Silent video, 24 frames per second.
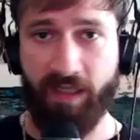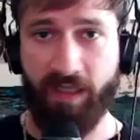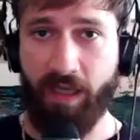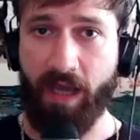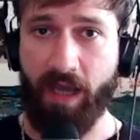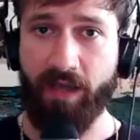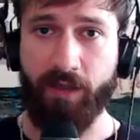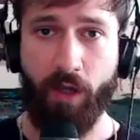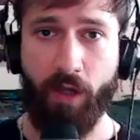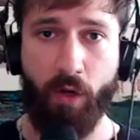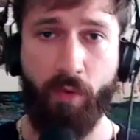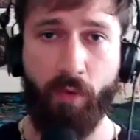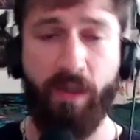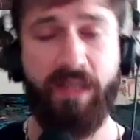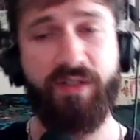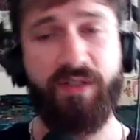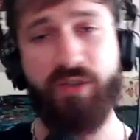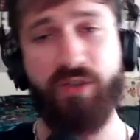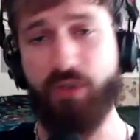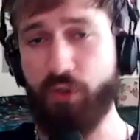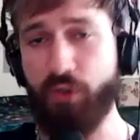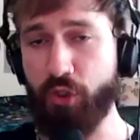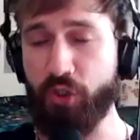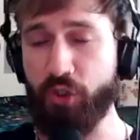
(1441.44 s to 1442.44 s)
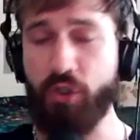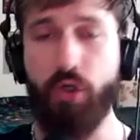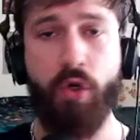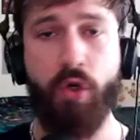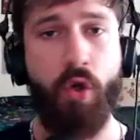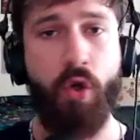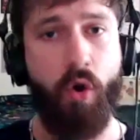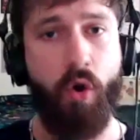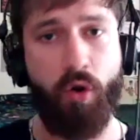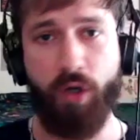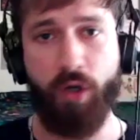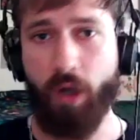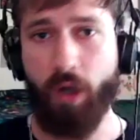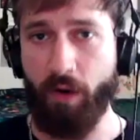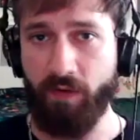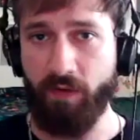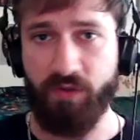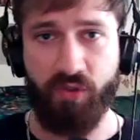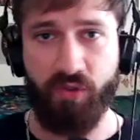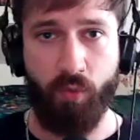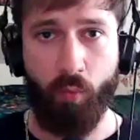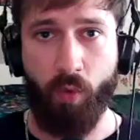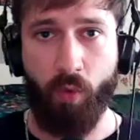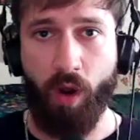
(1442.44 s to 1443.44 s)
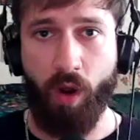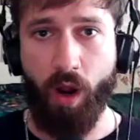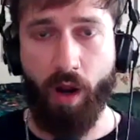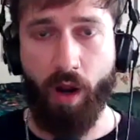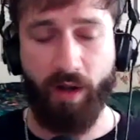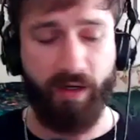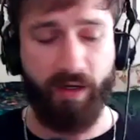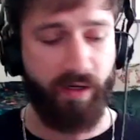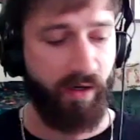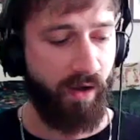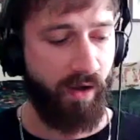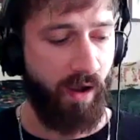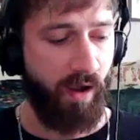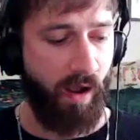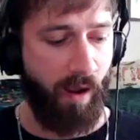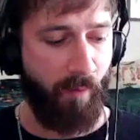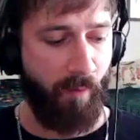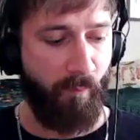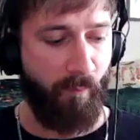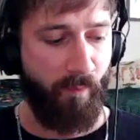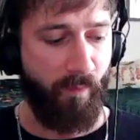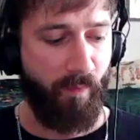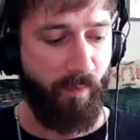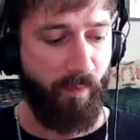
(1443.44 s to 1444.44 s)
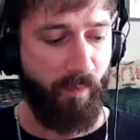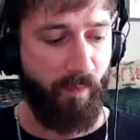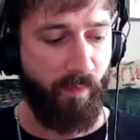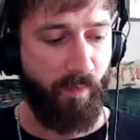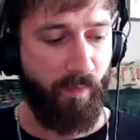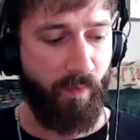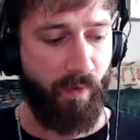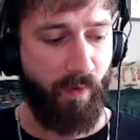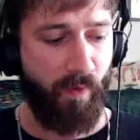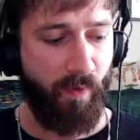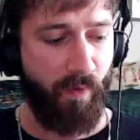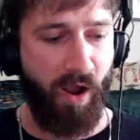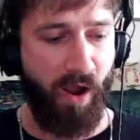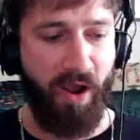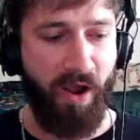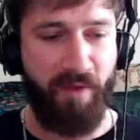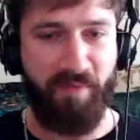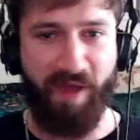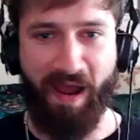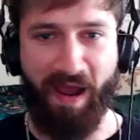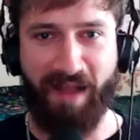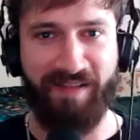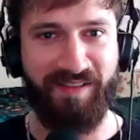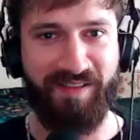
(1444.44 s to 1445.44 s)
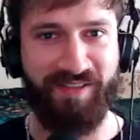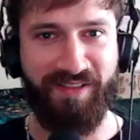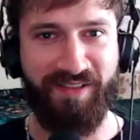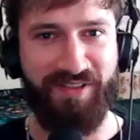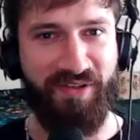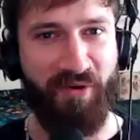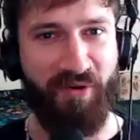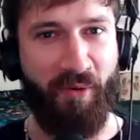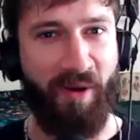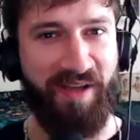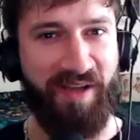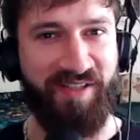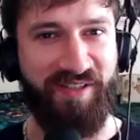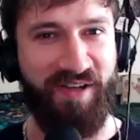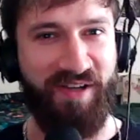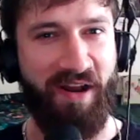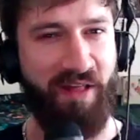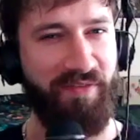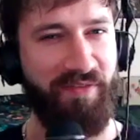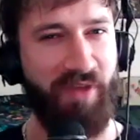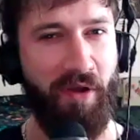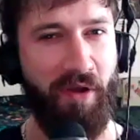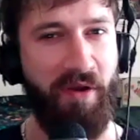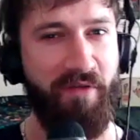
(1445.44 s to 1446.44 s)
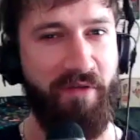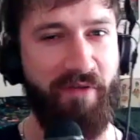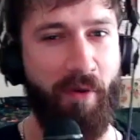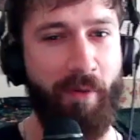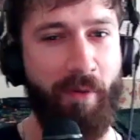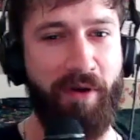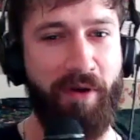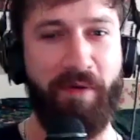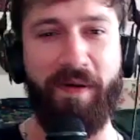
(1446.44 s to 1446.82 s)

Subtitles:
get-go. It's just not going to work. I hope that answers your question. I don't know if I went on a